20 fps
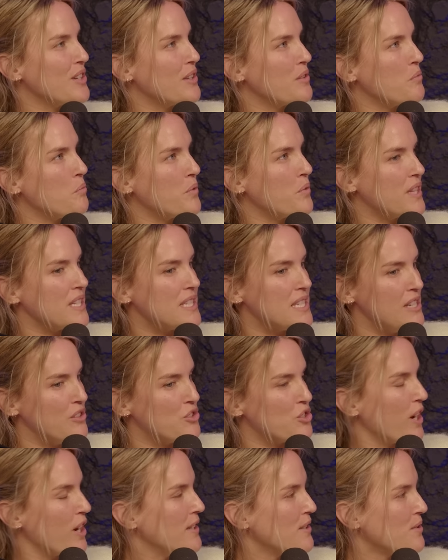the
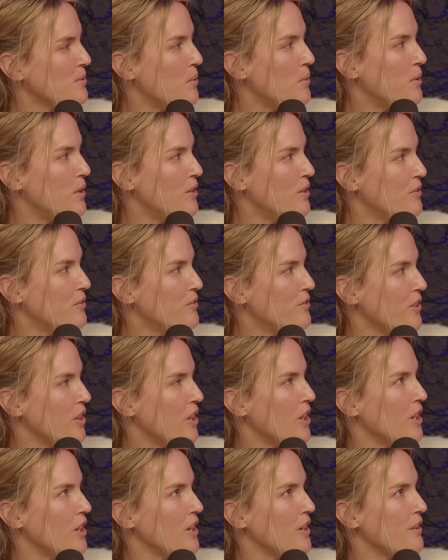teacher at school for
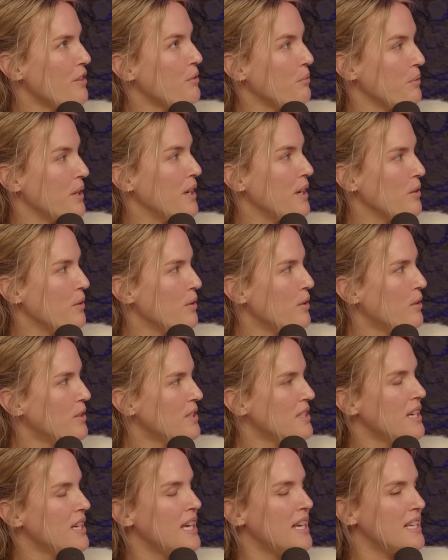her three year
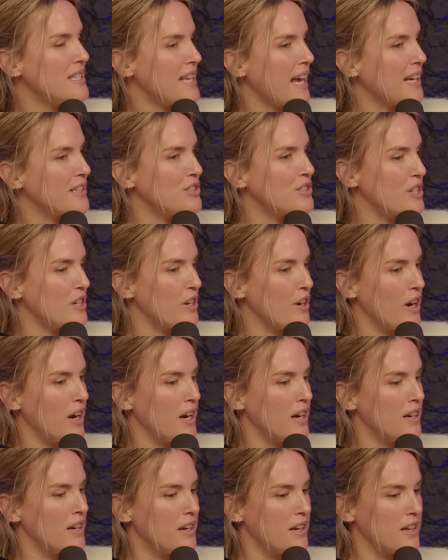old texted
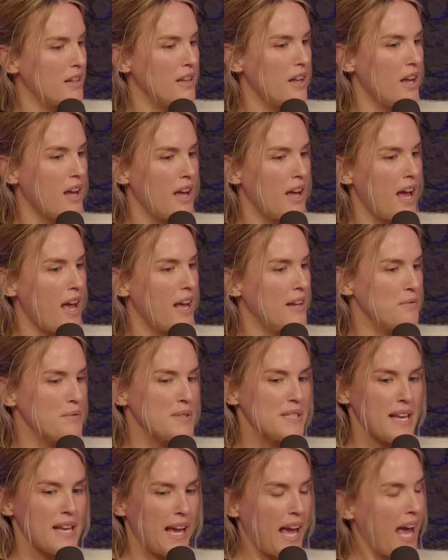her and
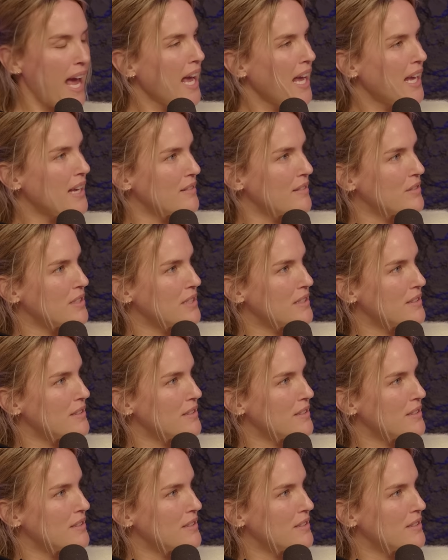was like, Hey,